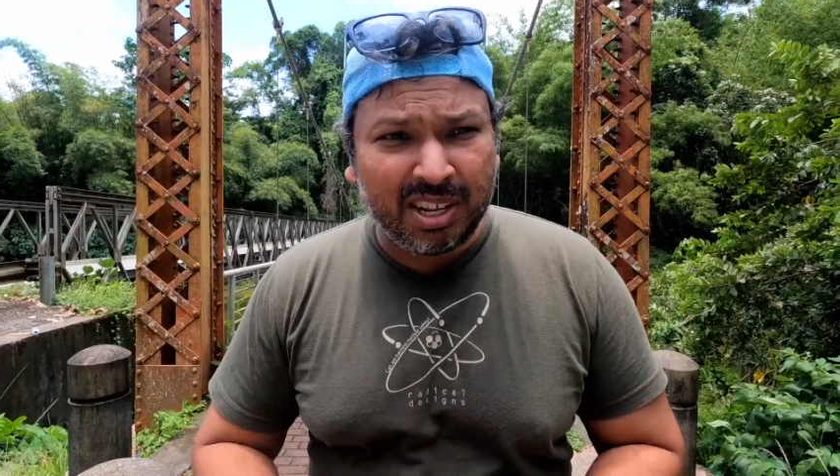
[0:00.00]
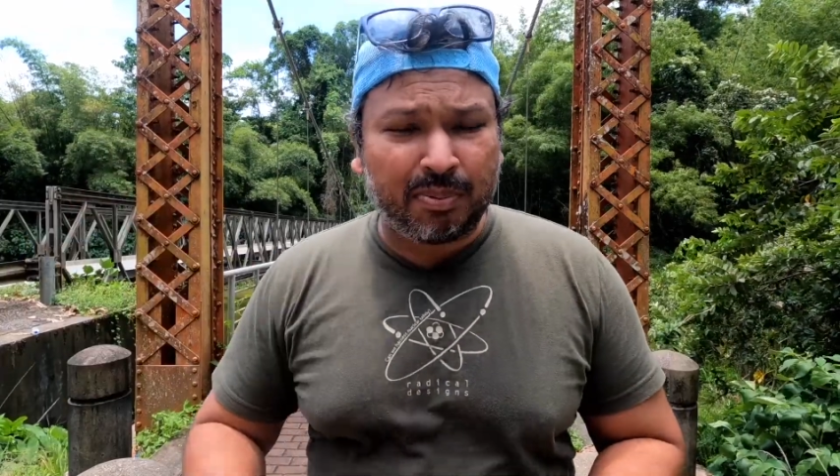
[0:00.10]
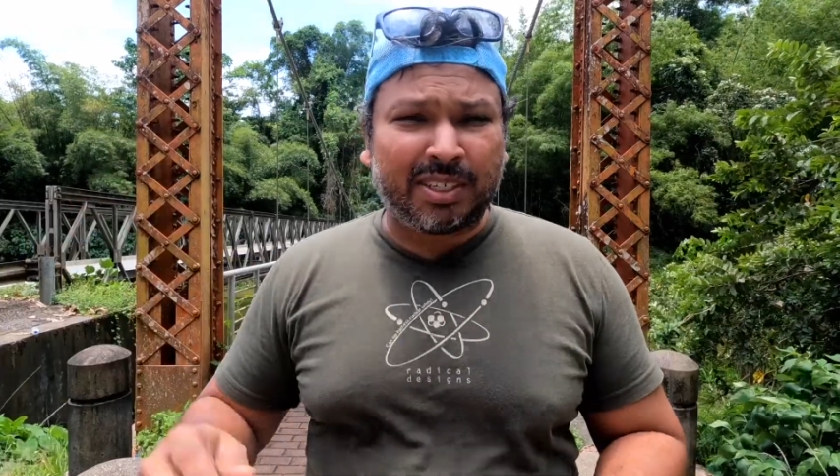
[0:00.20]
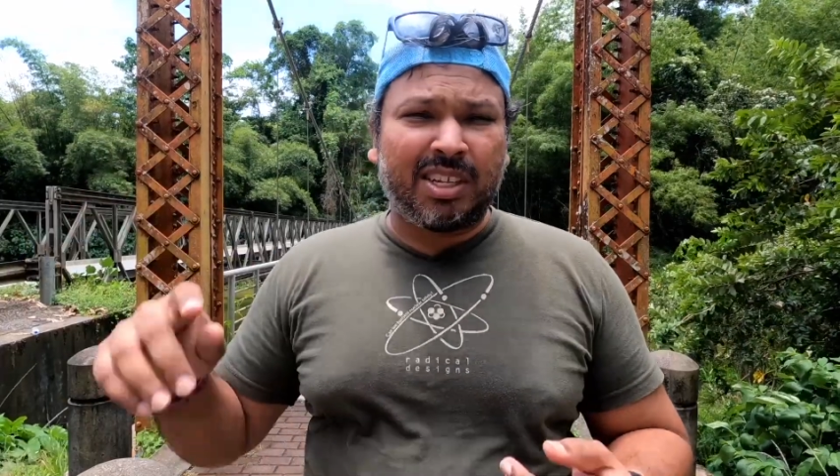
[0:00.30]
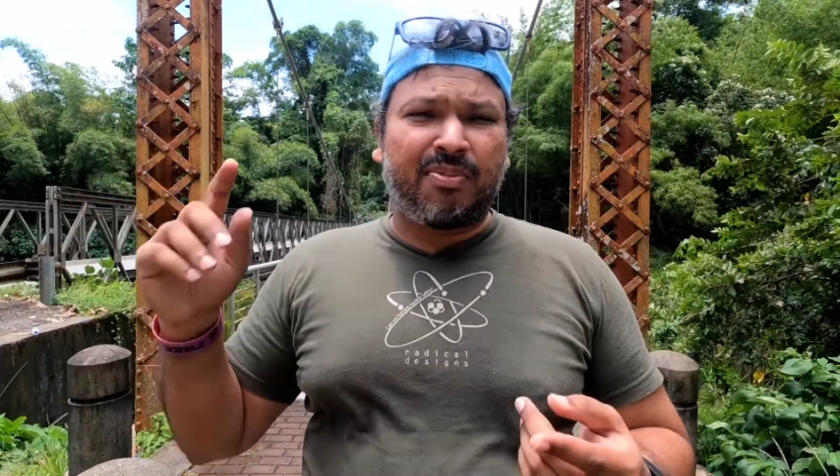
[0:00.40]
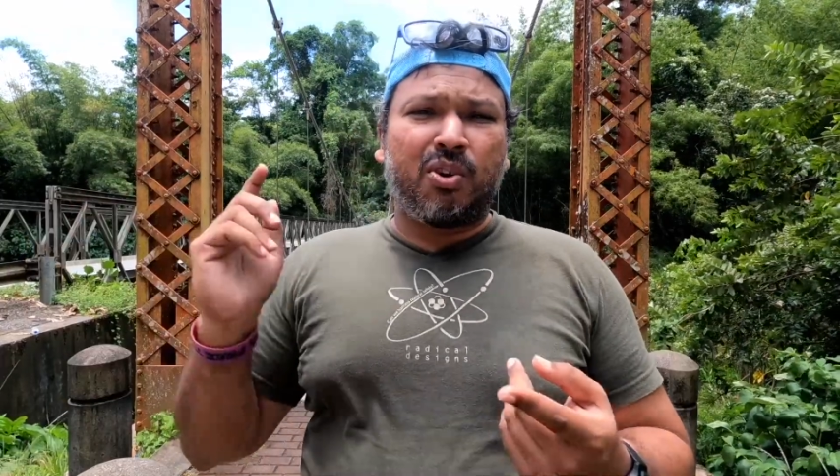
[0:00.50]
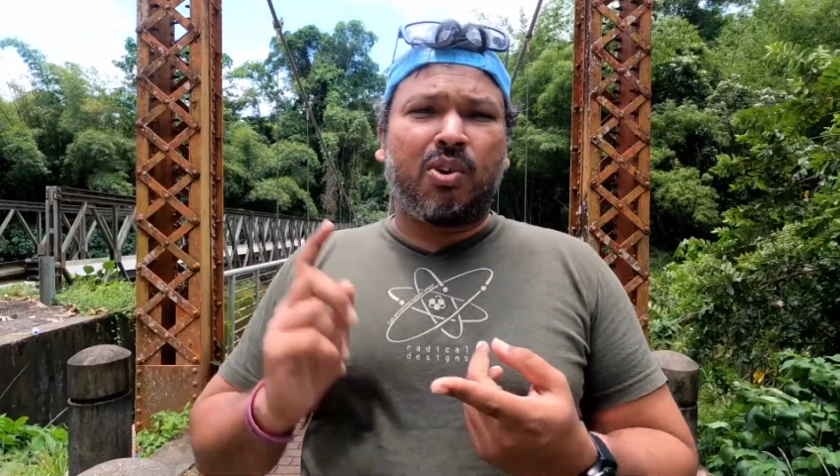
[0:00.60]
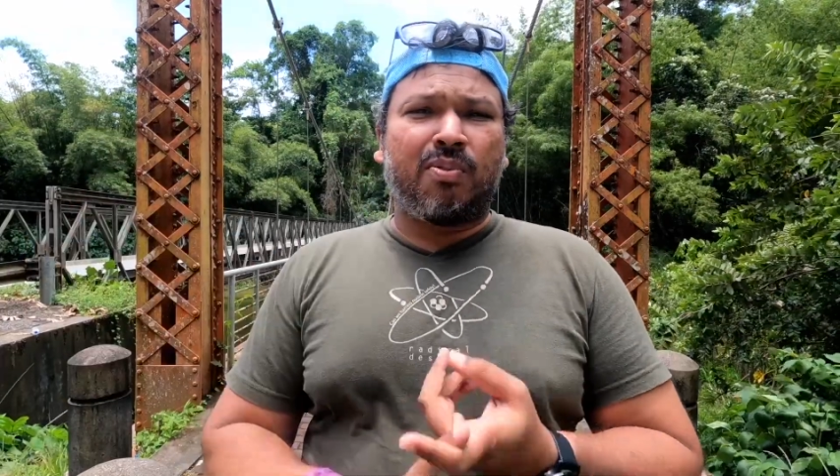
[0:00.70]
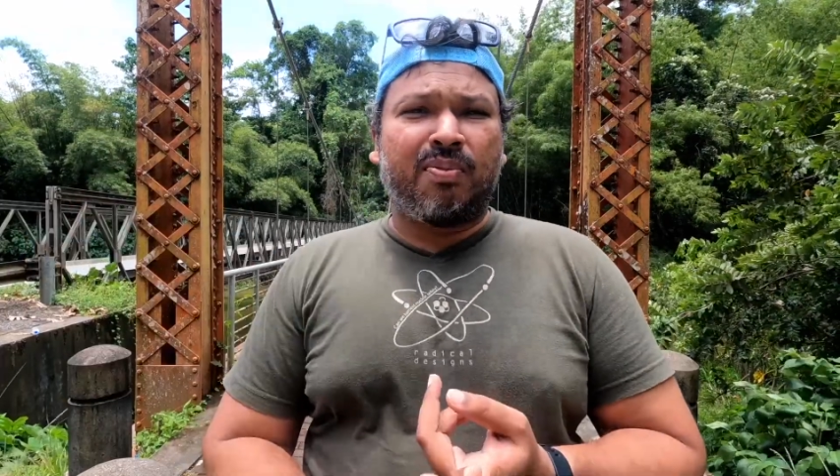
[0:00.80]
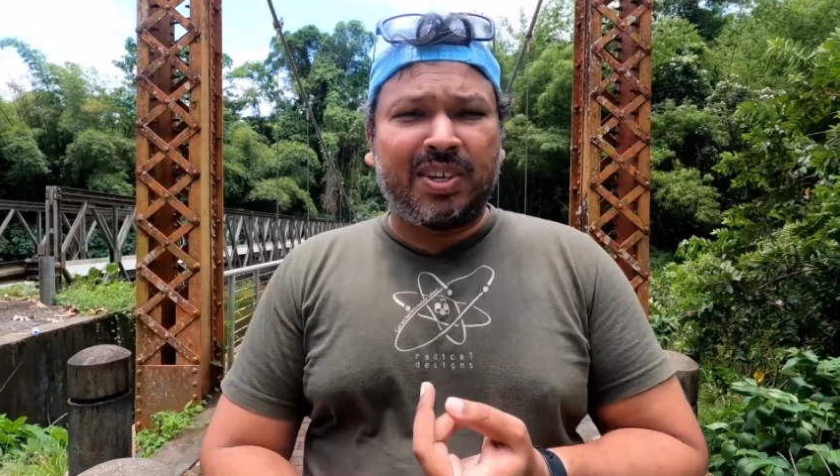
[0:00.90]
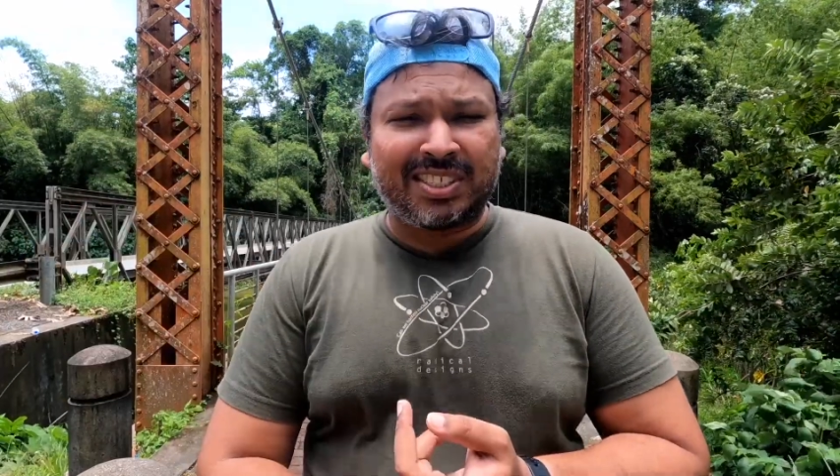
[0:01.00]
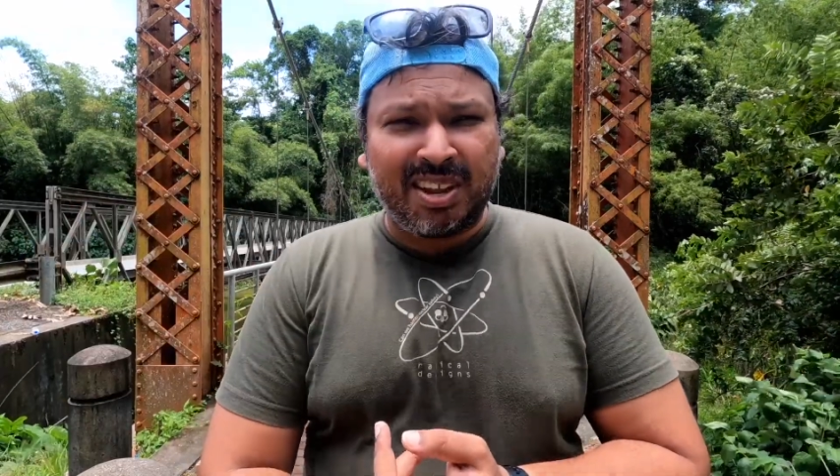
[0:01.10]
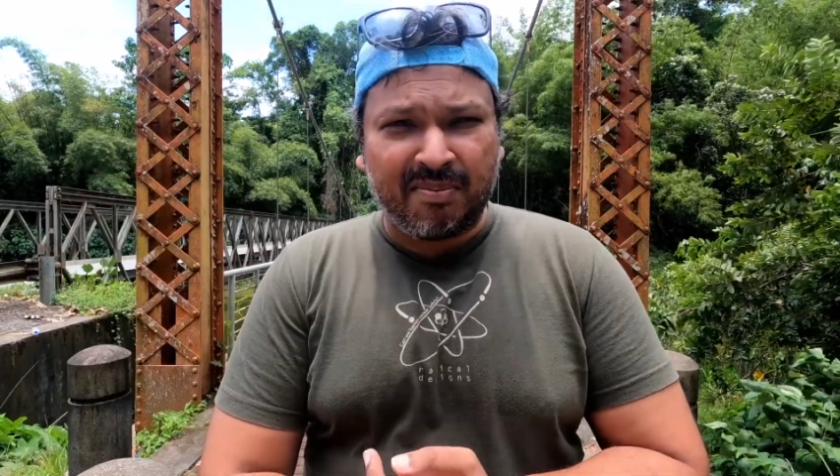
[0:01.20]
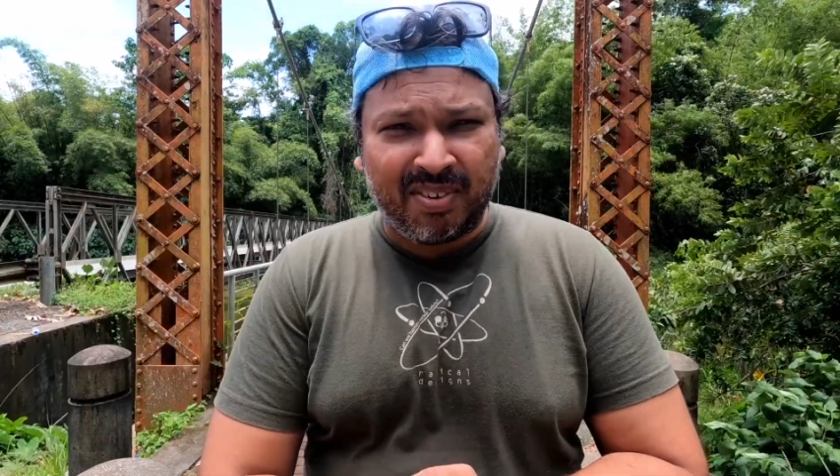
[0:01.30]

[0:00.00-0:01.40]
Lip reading: especially if you're a first-time